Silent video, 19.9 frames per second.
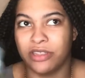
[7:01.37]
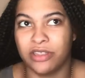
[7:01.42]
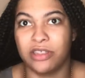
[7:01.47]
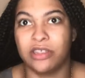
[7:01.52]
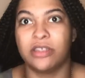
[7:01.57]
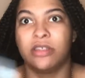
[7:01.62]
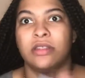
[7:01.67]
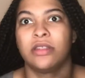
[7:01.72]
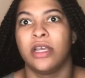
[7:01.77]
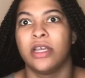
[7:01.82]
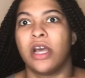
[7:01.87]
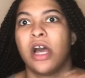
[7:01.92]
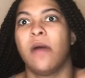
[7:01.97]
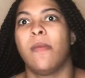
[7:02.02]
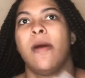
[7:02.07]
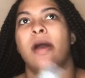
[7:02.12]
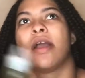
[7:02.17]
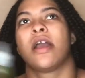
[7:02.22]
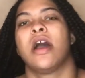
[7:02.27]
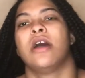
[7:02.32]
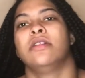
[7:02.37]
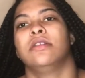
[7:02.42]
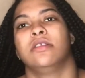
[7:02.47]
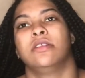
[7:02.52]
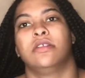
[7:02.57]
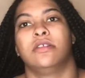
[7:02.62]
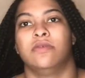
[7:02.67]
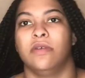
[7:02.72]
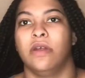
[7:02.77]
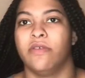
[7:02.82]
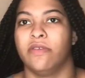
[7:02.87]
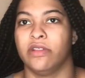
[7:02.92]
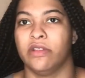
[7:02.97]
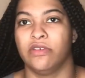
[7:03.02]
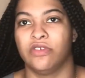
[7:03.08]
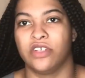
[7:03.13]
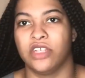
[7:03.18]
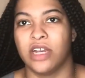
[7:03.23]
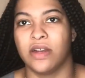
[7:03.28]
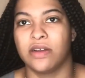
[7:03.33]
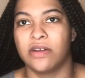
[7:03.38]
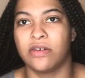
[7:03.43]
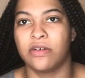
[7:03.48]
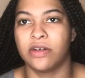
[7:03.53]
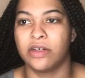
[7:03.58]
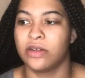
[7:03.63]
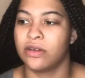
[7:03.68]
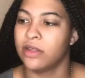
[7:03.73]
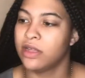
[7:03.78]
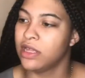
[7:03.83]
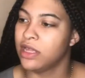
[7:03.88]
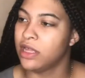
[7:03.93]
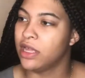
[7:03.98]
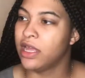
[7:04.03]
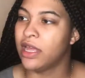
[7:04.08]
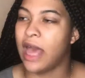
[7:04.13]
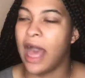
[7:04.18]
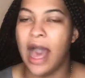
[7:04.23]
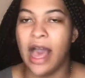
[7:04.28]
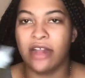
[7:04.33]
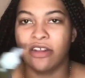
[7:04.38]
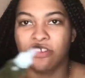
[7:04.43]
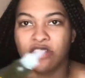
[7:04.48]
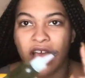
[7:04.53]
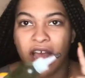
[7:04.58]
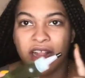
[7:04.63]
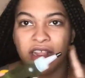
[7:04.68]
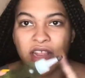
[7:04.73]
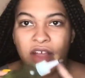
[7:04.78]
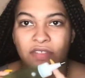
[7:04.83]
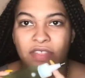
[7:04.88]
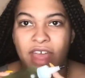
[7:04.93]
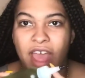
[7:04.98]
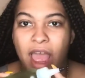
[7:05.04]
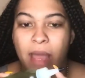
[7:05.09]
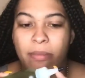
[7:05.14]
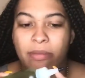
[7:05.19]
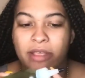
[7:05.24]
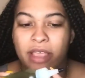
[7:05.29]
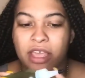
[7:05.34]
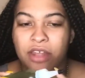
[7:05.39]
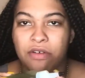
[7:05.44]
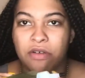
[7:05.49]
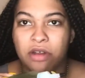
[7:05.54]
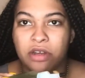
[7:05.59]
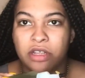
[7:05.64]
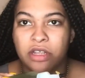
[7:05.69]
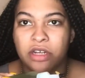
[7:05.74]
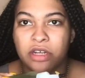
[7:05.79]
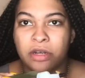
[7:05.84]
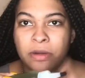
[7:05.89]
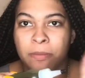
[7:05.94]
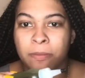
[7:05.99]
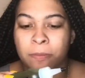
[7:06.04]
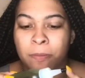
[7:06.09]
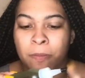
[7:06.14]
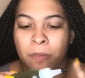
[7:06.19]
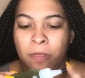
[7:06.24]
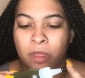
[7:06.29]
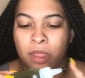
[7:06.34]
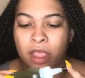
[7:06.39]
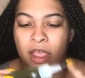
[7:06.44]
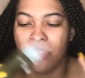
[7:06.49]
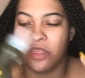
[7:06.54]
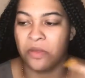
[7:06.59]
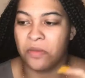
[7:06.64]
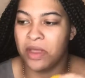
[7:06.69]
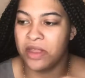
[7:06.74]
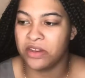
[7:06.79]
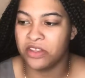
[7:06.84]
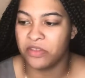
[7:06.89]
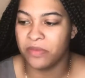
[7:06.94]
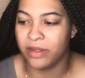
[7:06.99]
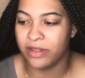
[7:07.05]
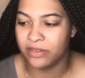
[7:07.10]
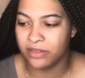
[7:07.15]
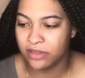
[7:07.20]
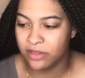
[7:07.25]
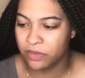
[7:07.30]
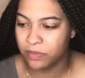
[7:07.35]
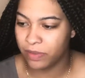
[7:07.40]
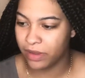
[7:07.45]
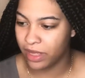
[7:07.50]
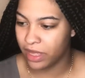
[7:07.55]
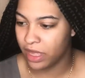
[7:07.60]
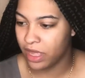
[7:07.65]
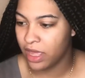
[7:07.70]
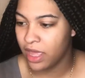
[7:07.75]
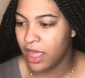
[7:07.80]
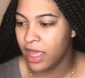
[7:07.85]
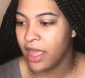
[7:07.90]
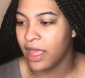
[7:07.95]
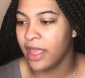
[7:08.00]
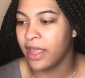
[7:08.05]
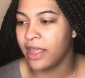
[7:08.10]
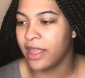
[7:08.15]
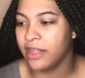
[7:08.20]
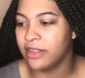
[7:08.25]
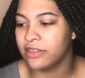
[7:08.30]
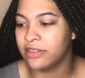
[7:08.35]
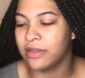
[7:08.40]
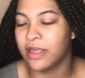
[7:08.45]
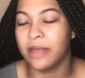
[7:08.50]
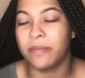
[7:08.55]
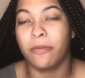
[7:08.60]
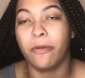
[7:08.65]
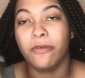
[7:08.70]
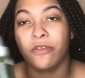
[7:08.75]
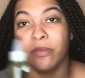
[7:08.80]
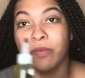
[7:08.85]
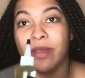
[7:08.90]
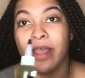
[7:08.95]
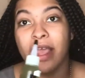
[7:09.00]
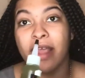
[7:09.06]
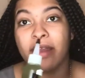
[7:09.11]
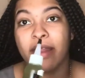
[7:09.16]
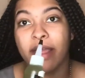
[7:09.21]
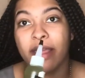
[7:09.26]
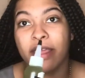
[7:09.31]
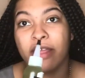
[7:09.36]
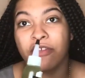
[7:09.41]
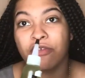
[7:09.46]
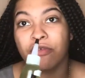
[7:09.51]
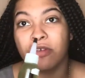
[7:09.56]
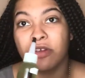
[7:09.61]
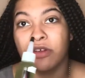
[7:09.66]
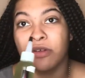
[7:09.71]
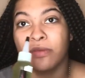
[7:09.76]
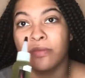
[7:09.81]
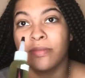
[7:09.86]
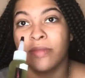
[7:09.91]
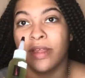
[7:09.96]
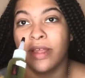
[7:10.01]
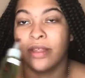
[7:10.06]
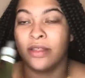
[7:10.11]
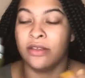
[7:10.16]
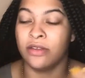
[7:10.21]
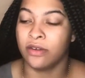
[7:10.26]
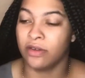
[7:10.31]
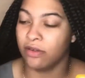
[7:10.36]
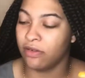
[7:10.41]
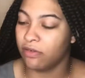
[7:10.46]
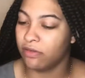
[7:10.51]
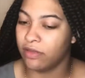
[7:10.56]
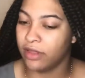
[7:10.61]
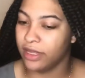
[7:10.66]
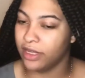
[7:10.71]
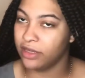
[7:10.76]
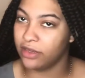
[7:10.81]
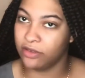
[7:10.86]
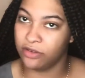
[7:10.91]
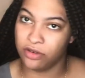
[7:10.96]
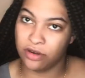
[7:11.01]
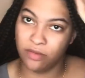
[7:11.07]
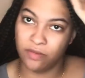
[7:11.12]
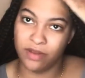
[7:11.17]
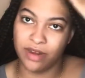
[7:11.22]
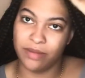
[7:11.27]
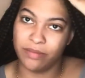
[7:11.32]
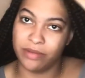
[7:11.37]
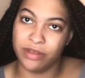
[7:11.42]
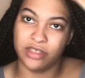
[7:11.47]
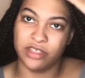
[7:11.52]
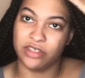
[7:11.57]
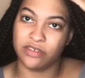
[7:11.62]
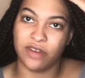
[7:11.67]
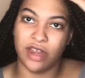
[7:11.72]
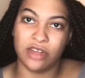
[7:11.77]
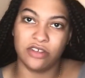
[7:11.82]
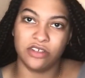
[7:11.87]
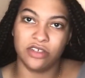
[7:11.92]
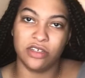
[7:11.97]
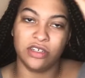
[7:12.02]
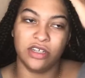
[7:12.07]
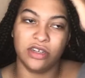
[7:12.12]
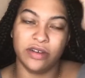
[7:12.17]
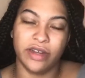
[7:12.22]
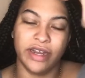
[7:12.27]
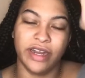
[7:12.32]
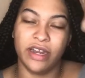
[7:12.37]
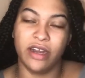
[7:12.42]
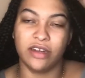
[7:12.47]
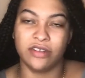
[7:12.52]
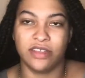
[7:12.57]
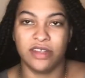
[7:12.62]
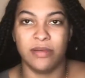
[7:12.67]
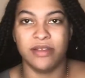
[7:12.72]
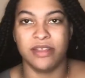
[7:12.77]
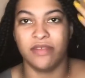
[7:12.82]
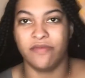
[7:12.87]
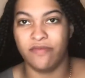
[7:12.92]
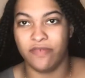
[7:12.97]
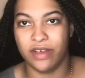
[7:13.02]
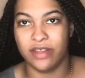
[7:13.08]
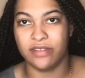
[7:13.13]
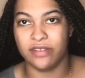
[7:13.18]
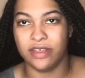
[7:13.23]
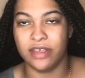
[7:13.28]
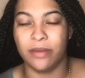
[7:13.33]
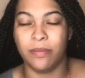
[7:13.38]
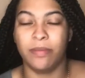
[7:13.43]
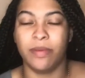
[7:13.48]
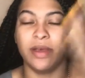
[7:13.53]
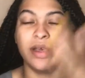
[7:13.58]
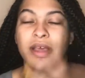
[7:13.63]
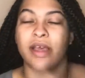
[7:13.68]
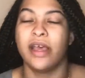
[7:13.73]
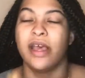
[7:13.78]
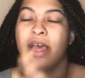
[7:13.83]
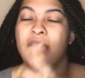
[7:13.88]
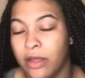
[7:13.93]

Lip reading: this is like, oh my god, this is a revolutionary oil. I love the applicator on here and the way it dispenses, but it's supposed to be anti-itch oil, and you know, like you don't want to be scratching your hair because it makes it fuzzy, but